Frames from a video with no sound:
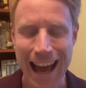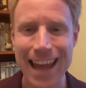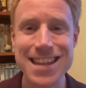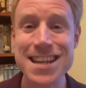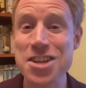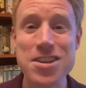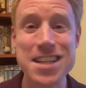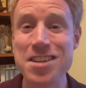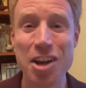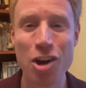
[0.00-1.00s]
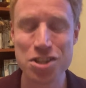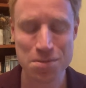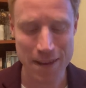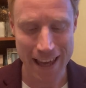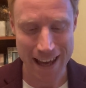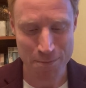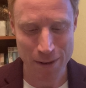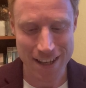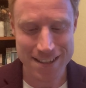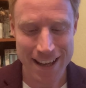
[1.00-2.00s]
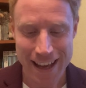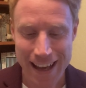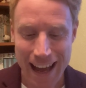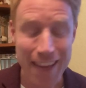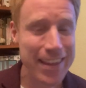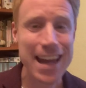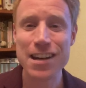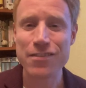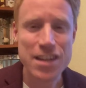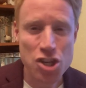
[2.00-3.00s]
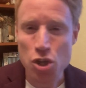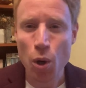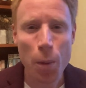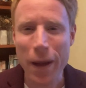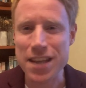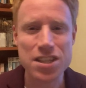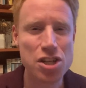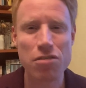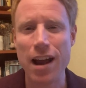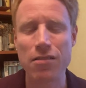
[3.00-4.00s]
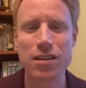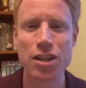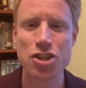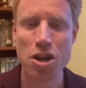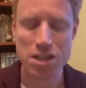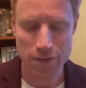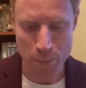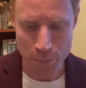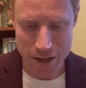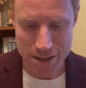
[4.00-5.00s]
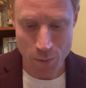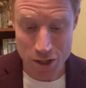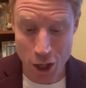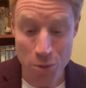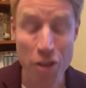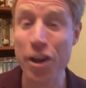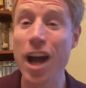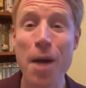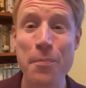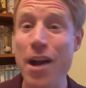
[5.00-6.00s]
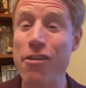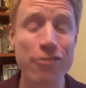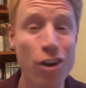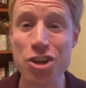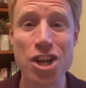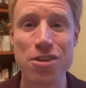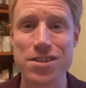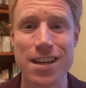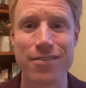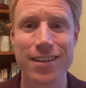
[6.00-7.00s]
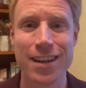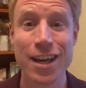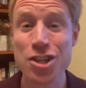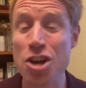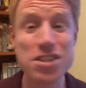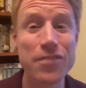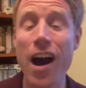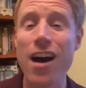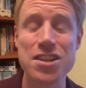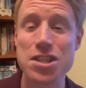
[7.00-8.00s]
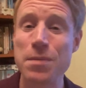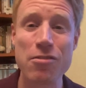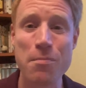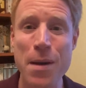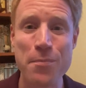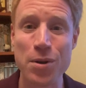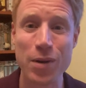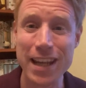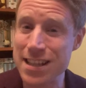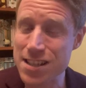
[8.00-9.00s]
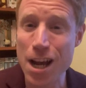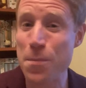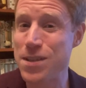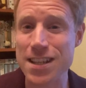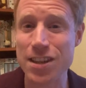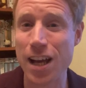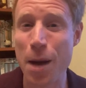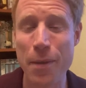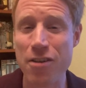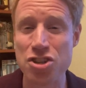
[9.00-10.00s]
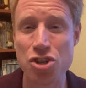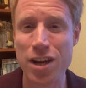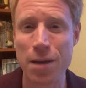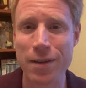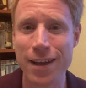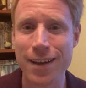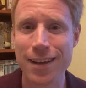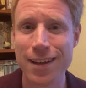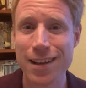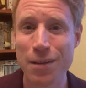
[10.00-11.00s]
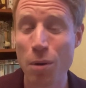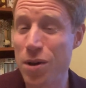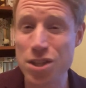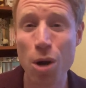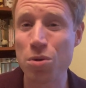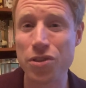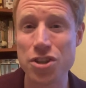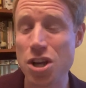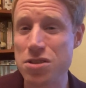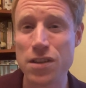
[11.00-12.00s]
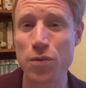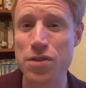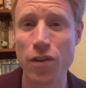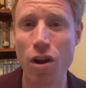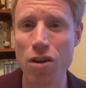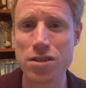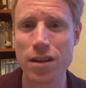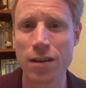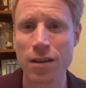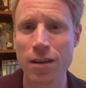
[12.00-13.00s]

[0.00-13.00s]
And there's an interesting dichotomy here because at the end of this short passage around Joseph in prison, we're told that the cupbearer forgot Joseph. Joseph asked to be remembered when he interpreted the cupbearer's dream, but we're told that Joseph was forgotten.